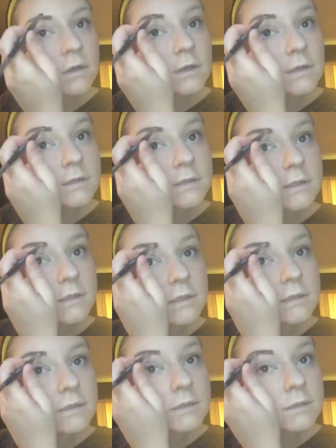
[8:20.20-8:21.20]
it's like
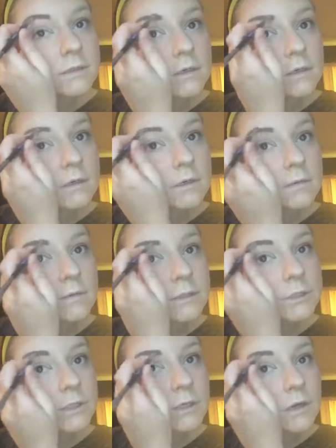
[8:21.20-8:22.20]
this darker,
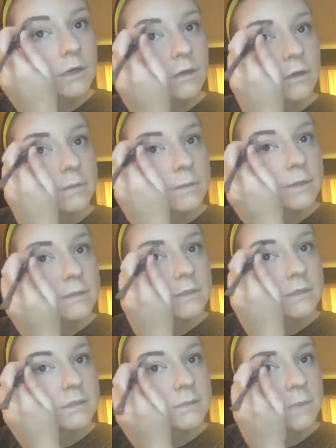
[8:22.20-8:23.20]
richer color because I
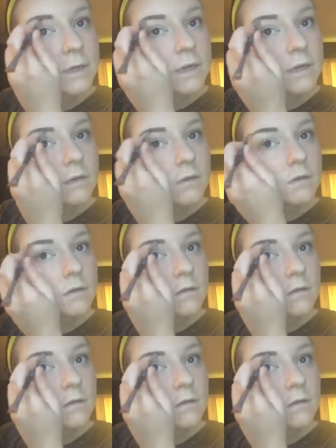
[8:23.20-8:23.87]
sprayed it.